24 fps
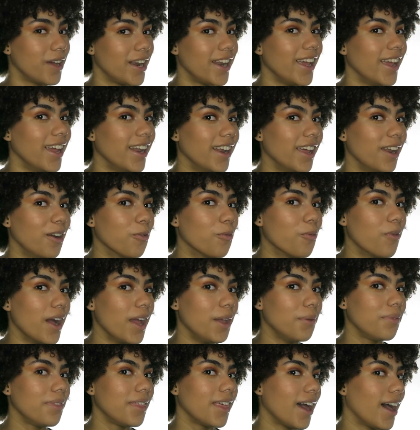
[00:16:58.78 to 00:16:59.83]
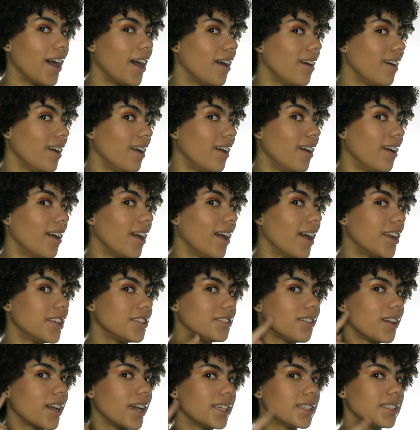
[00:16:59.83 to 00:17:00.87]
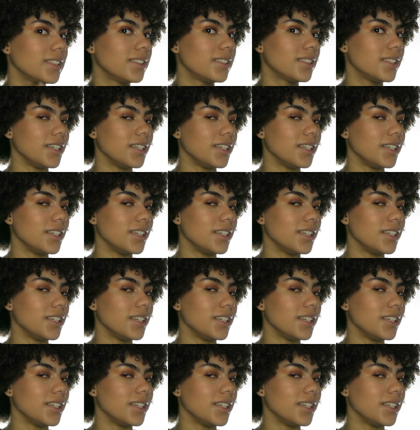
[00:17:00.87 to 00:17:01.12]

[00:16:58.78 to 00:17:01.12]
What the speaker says: in and wiped that. As you guys can